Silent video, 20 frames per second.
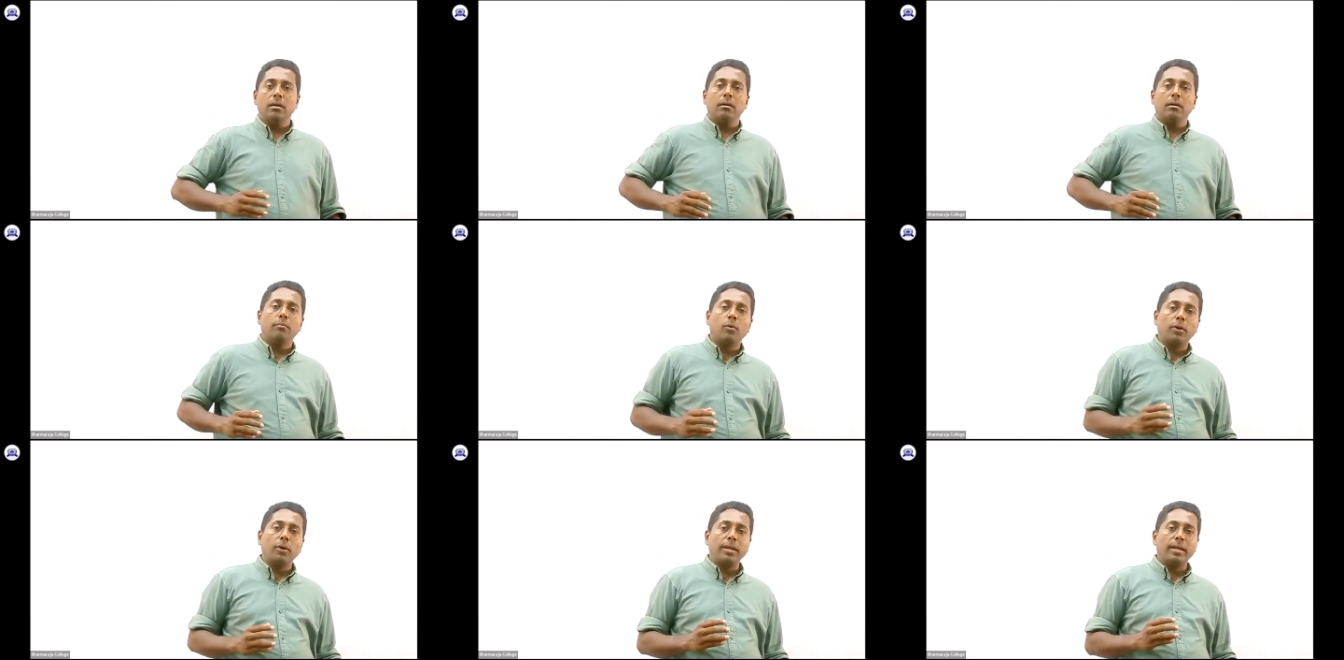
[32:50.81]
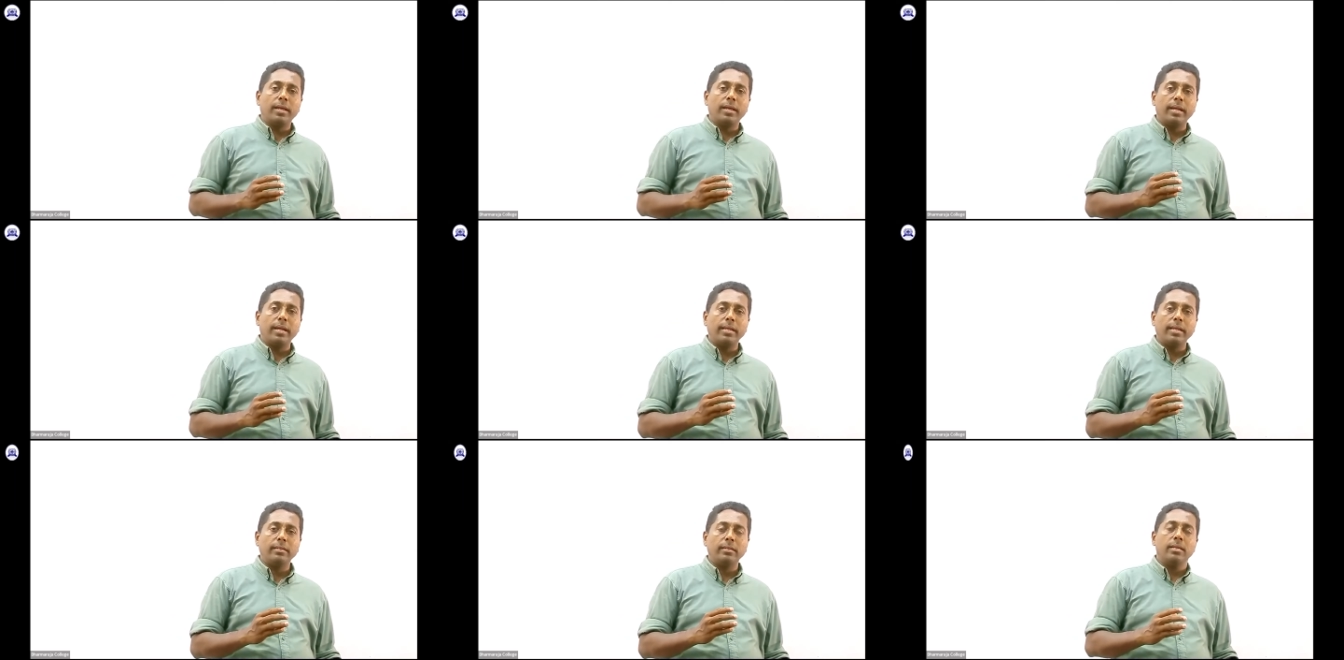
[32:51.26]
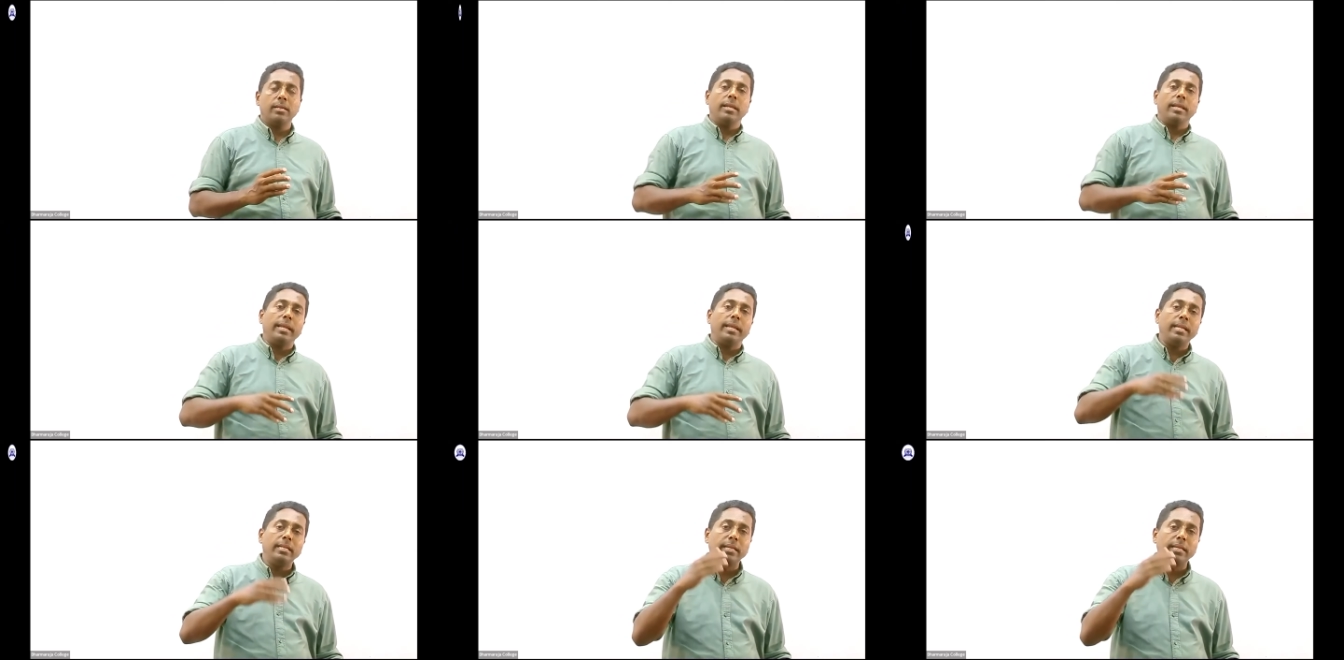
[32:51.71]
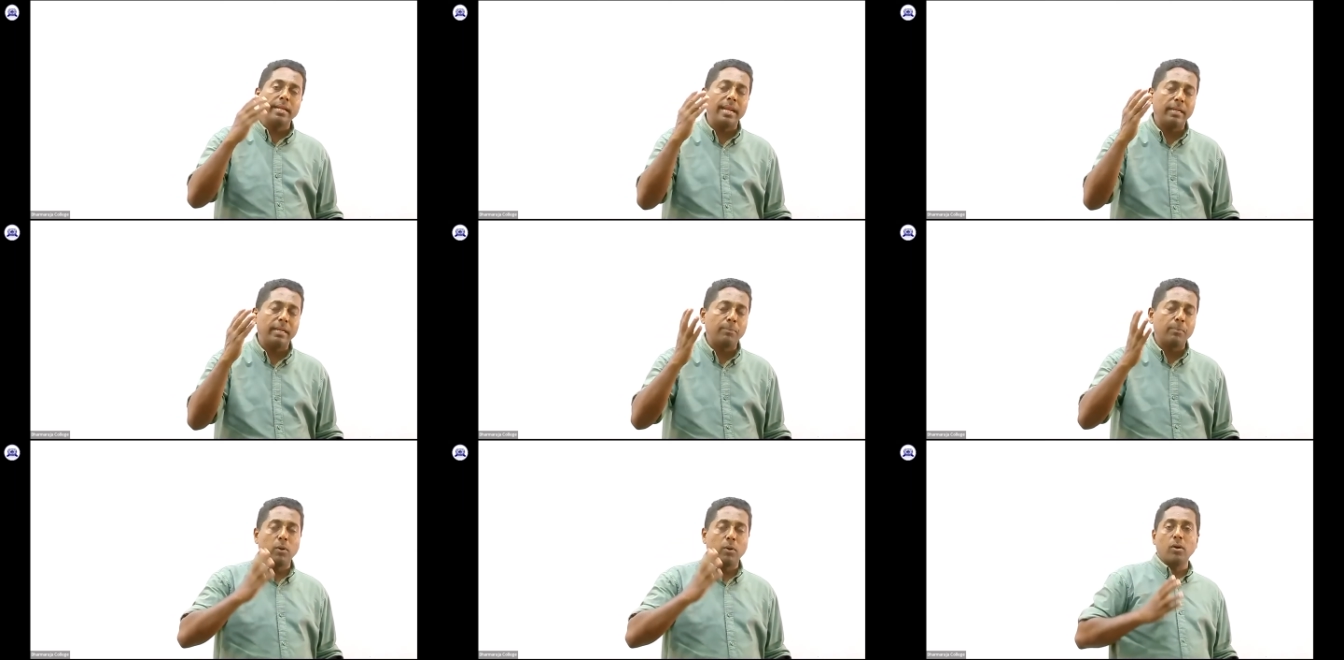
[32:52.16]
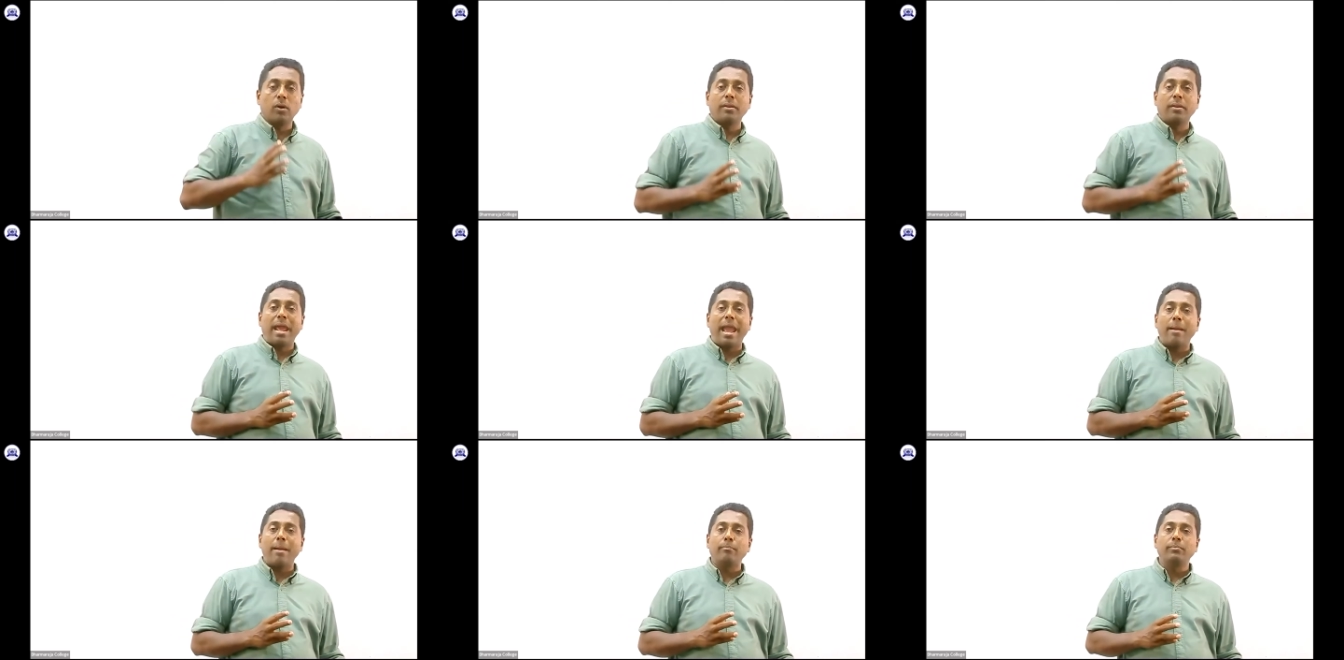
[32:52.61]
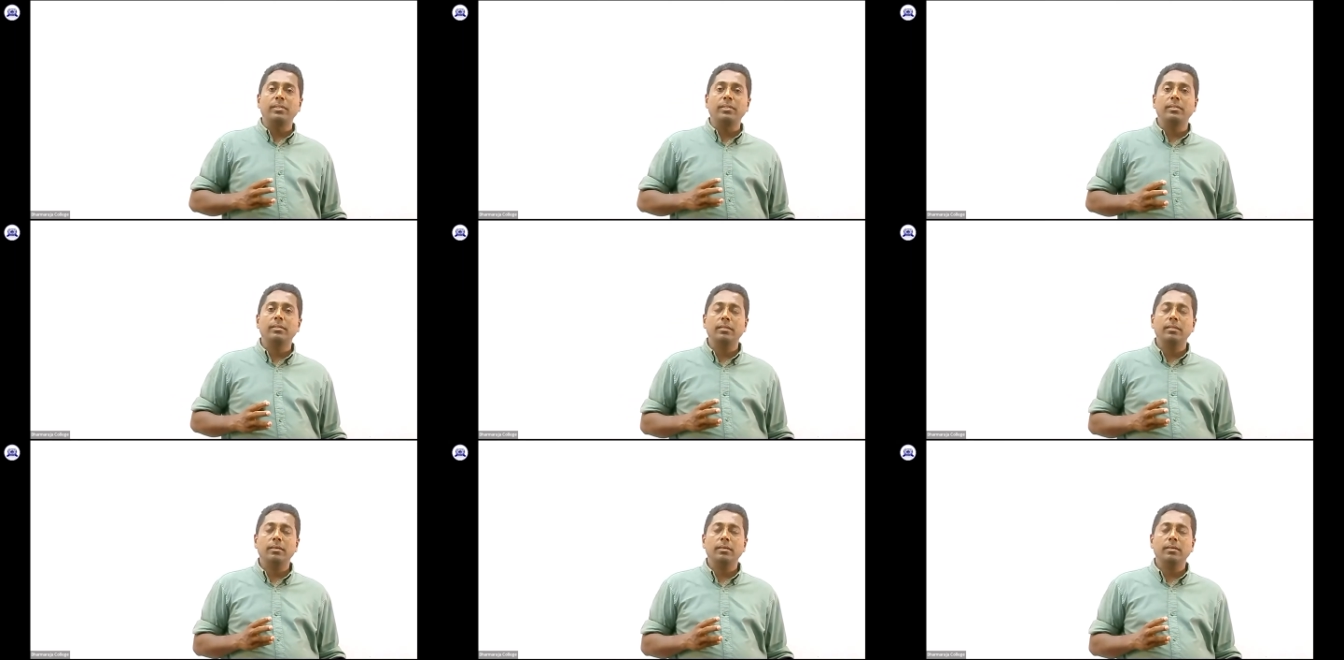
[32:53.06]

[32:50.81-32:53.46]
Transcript: modern internet programs